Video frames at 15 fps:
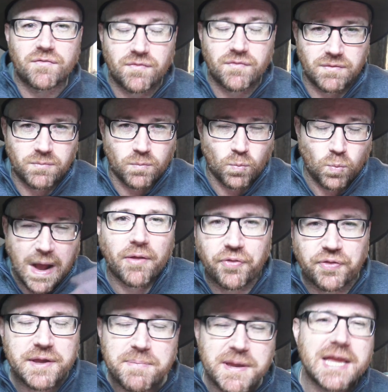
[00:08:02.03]

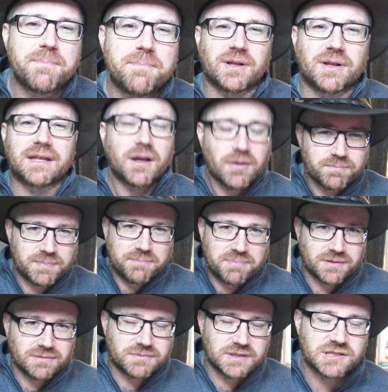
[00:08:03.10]
wealthy people. I know
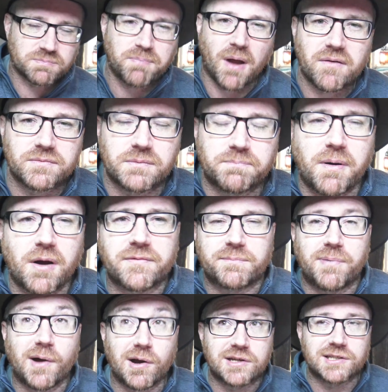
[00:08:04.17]
there's
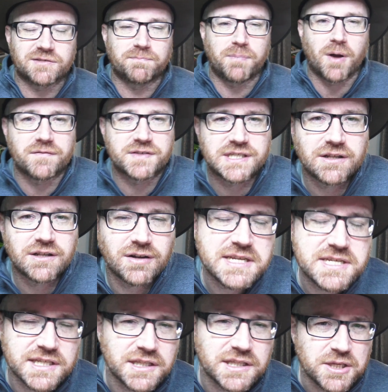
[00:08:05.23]
pockets of poverty, not
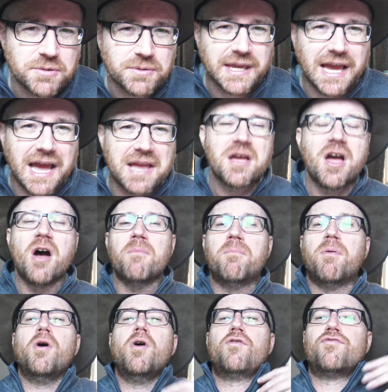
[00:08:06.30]
least in the UK,
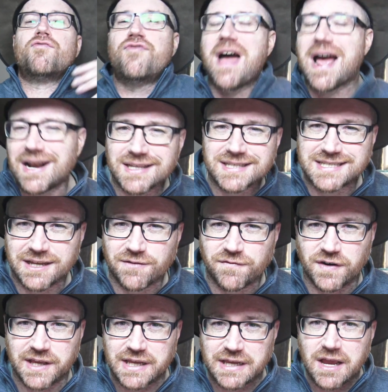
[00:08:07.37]
but
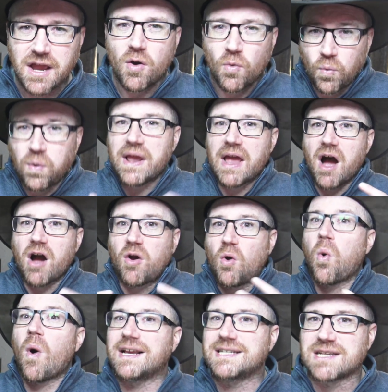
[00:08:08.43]
relatively, we are
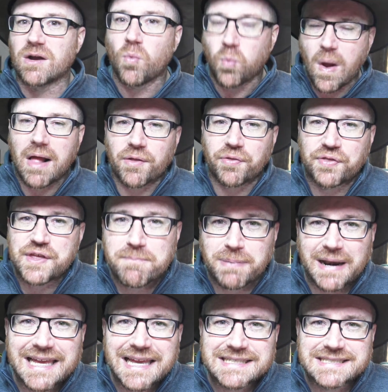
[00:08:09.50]
quite a wealthy
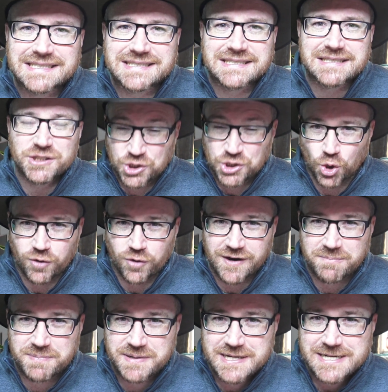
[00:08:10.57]
place,
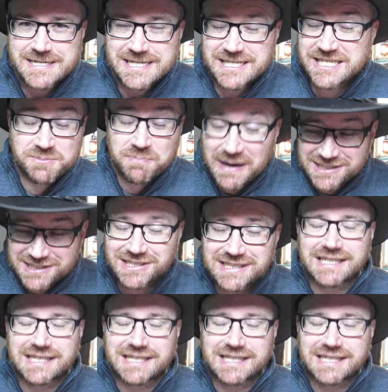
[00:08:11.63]
Europe, especially